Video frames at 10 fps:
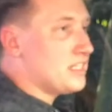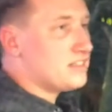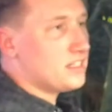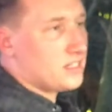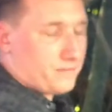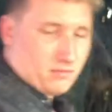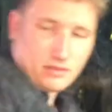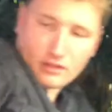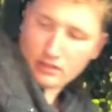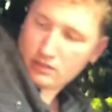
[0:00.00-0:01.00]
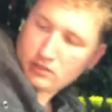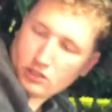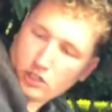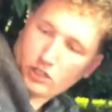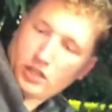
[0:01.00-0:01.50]
The
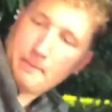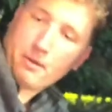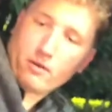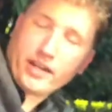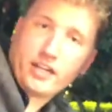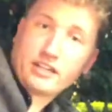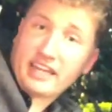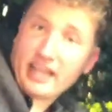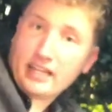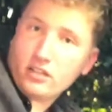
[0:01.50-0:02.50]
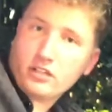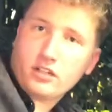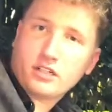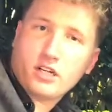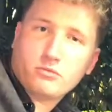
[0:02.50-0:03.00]
little lumbar right here can get a little
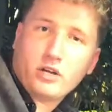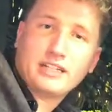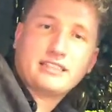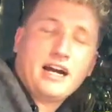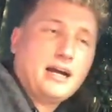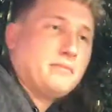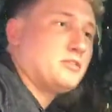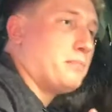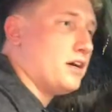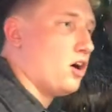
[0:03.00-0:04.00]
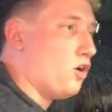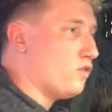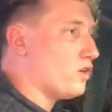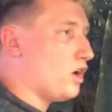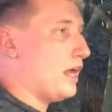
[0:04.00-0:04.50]
uncomfortable at times, but
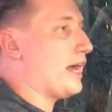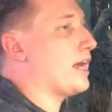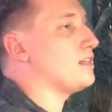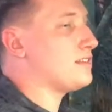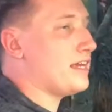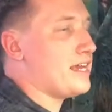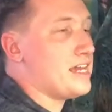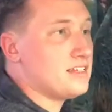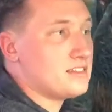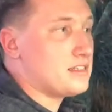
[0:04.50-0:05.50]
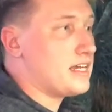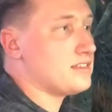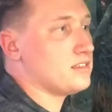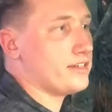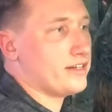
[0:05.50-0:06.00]
overall, I got to say, it is a nice
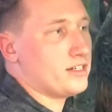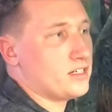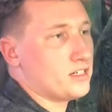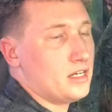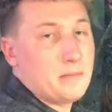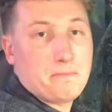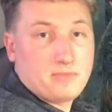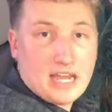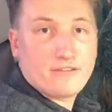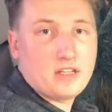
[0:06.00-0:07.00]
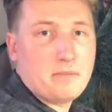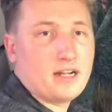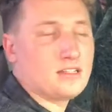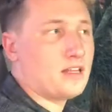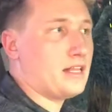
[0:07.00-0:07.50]
interior. Definitely better
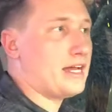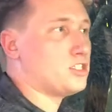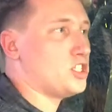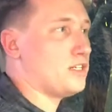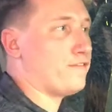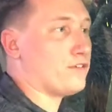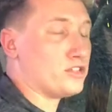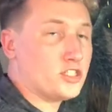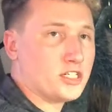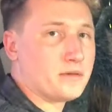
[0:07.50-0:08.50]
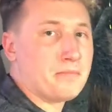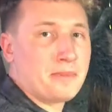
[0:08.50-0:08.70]
than the last gen for sure.